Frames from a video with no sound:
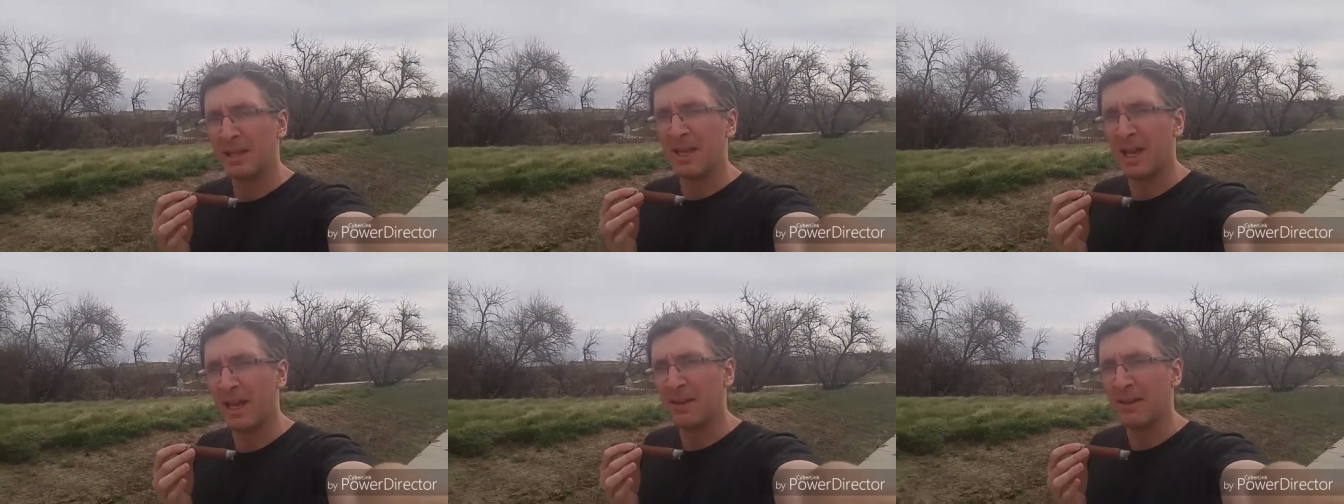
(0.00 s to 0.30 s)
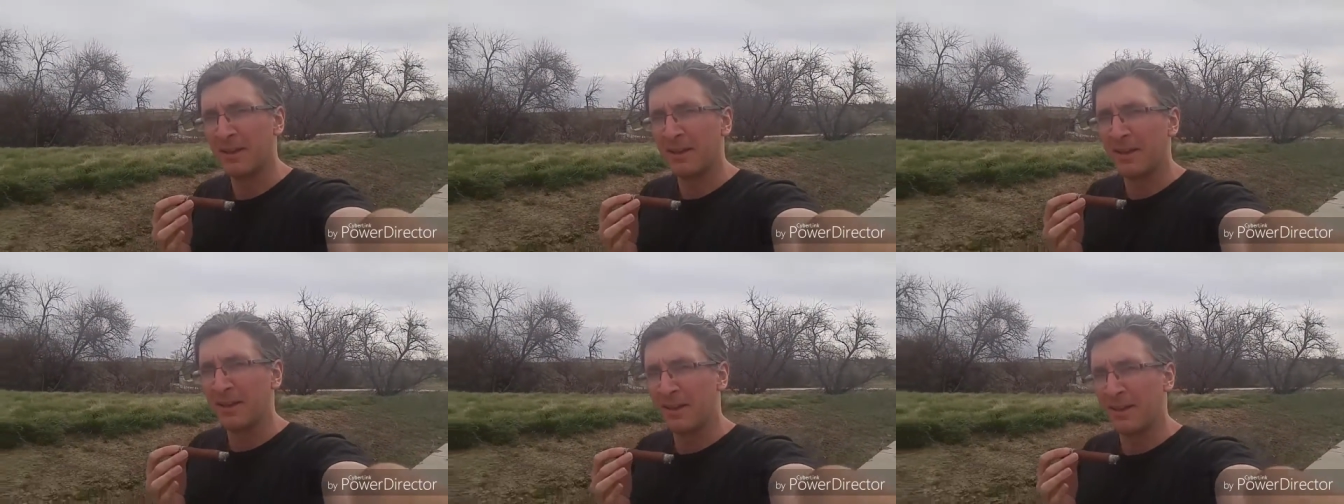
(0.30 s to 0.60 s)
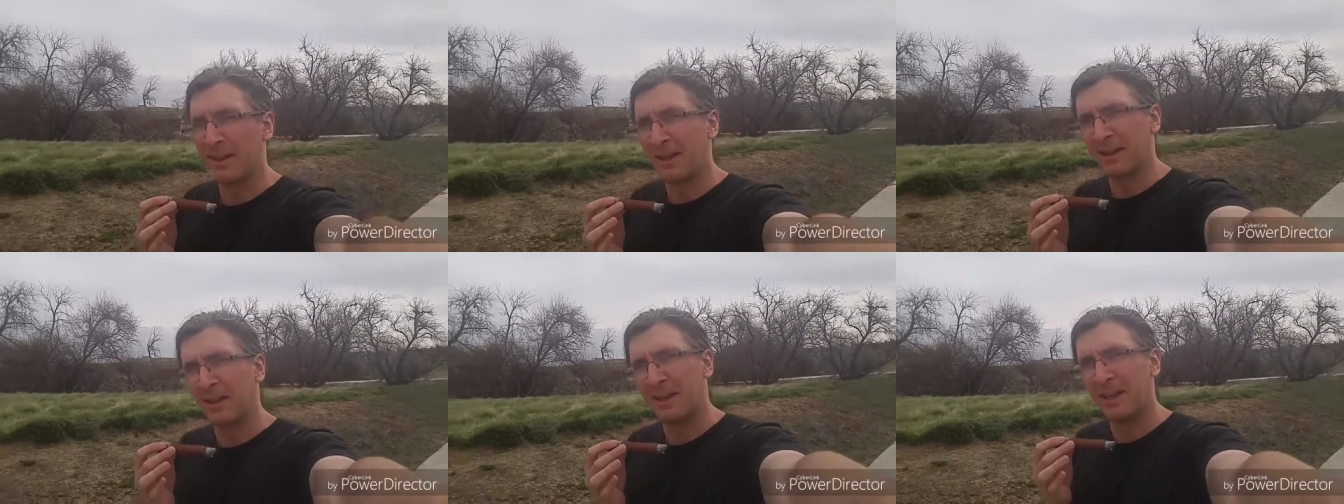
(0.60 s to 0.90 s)
Yeah,
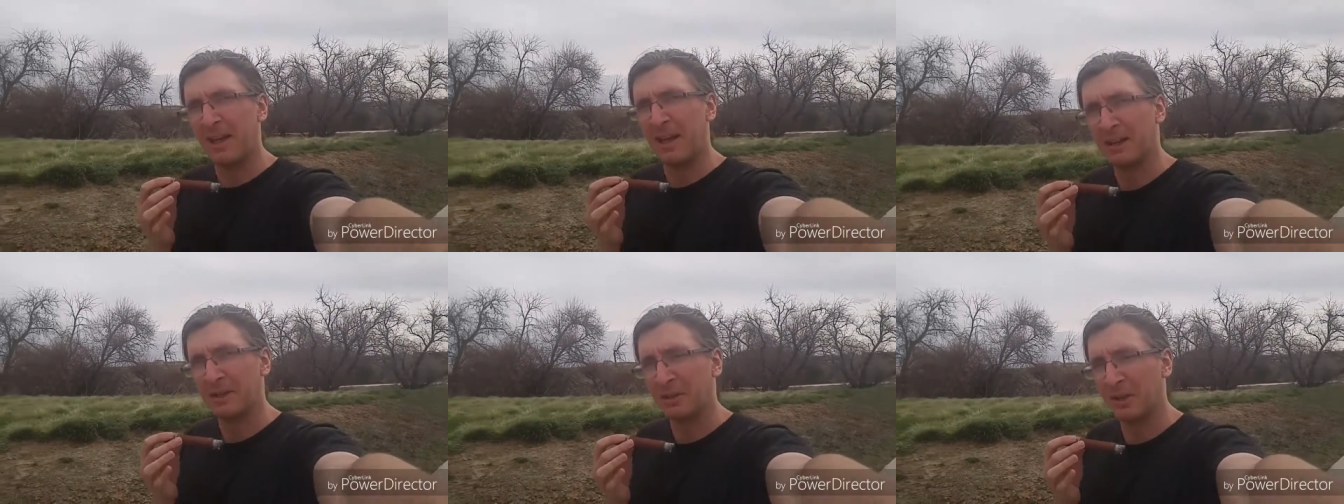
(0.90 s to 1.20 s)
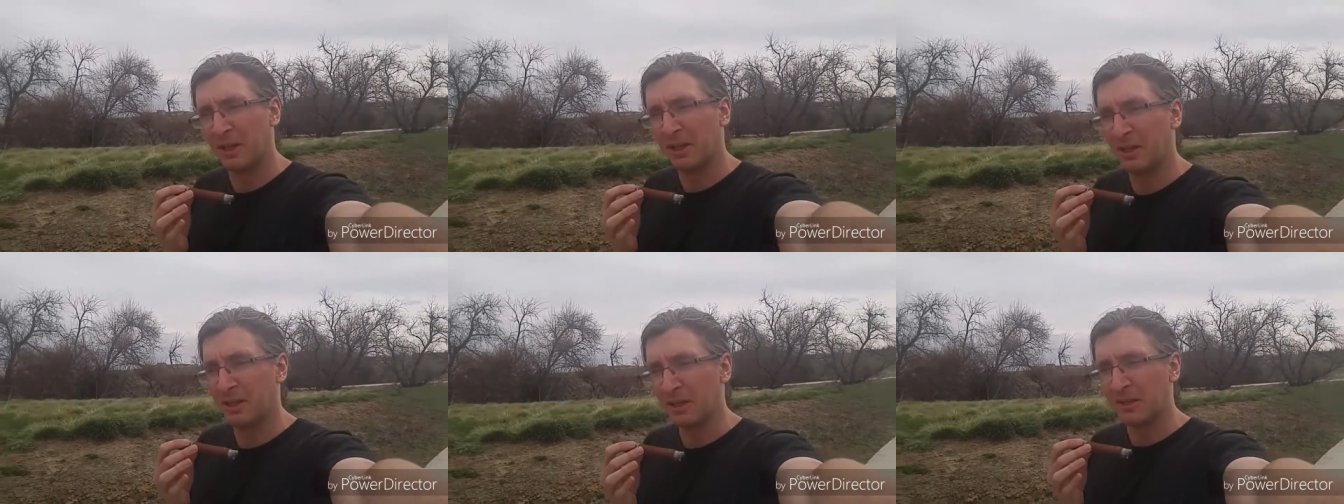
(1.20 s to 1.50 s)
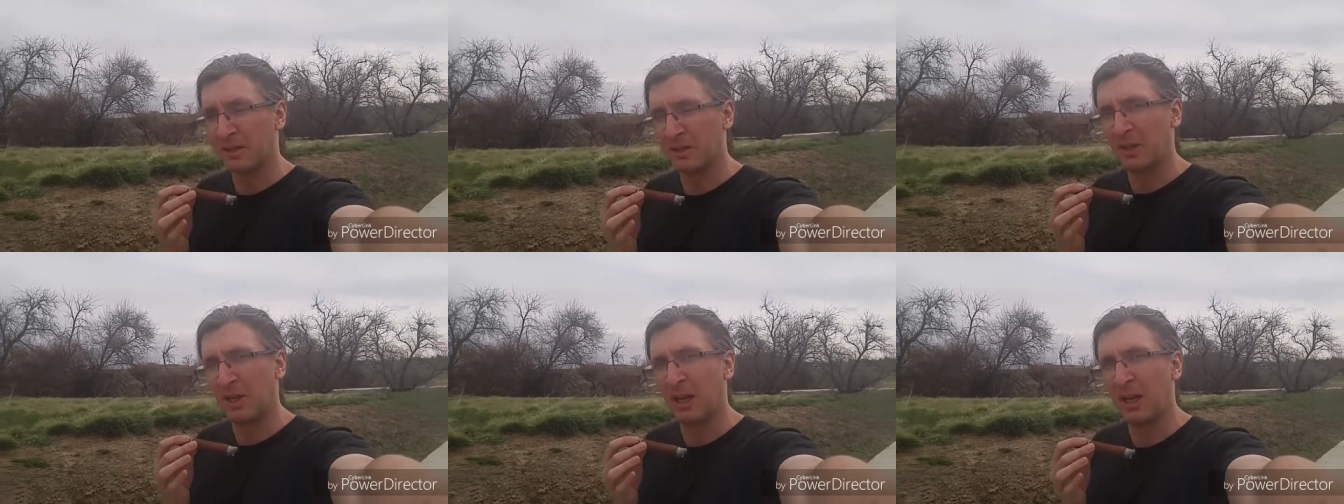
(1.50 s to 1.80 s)
I actually
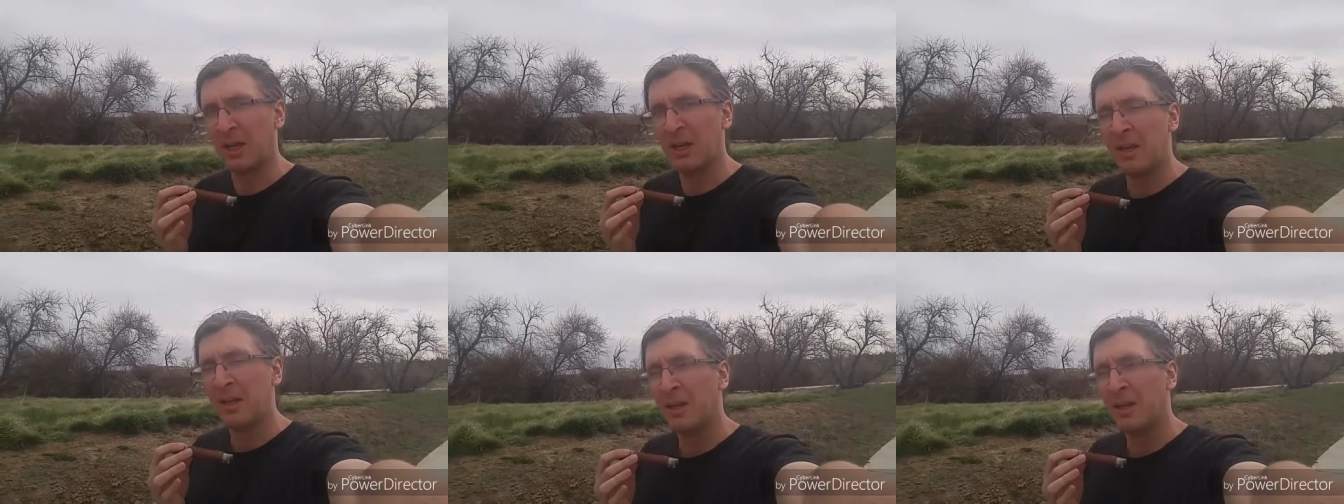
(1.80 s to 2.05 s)
yesterday